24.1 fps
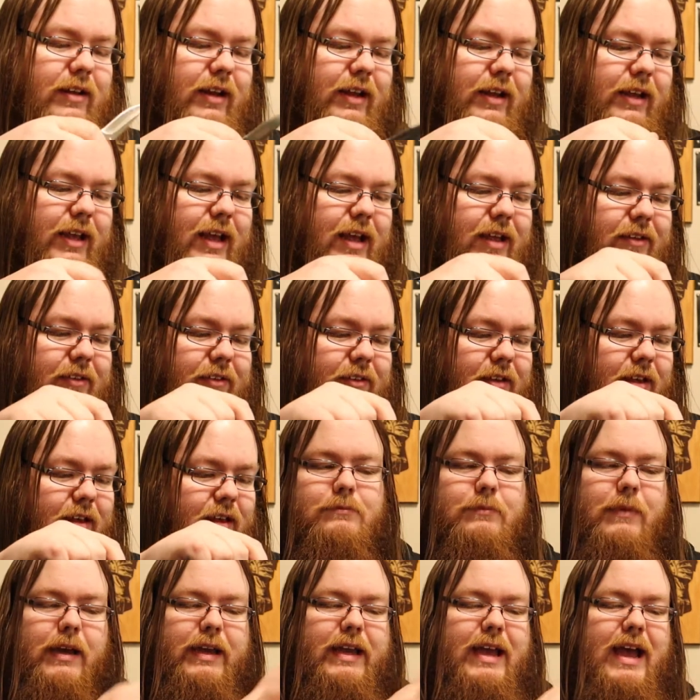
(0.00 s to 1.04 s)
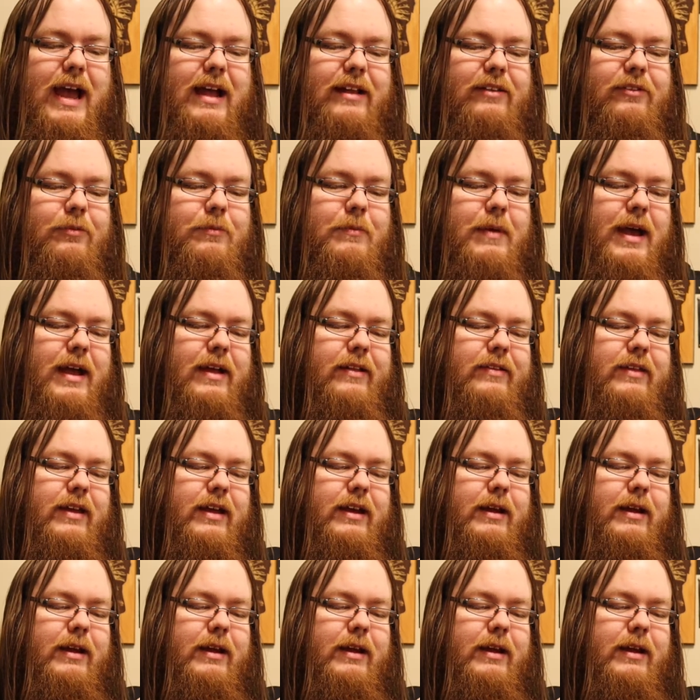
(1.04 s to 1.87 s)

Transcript: I guess. My cat's mad that